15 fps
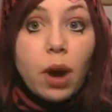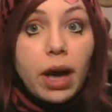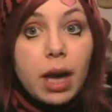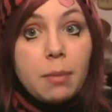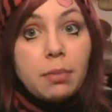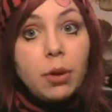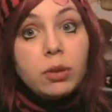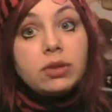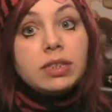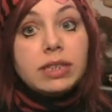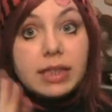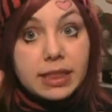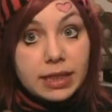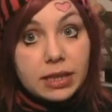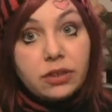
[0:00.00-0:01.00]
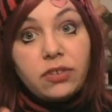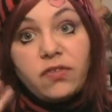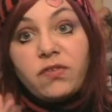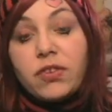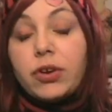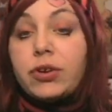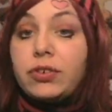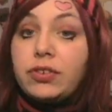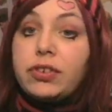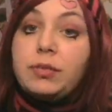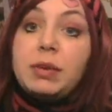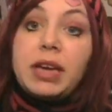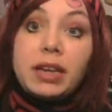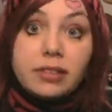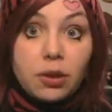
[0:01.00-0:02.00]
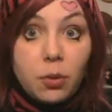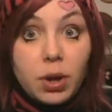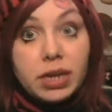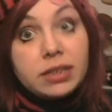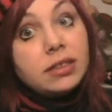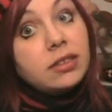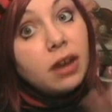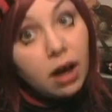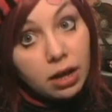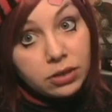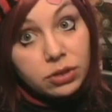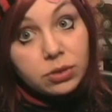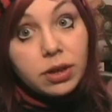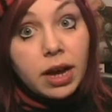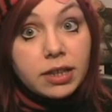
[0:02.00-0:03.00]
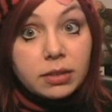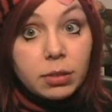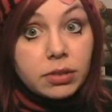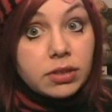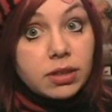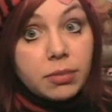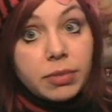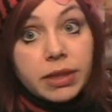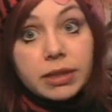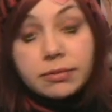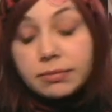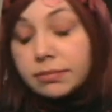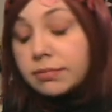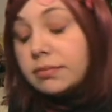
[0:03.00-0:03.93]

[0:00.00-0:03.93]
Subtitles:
why I'm posting this first is because I wanted to talk to you guys about something.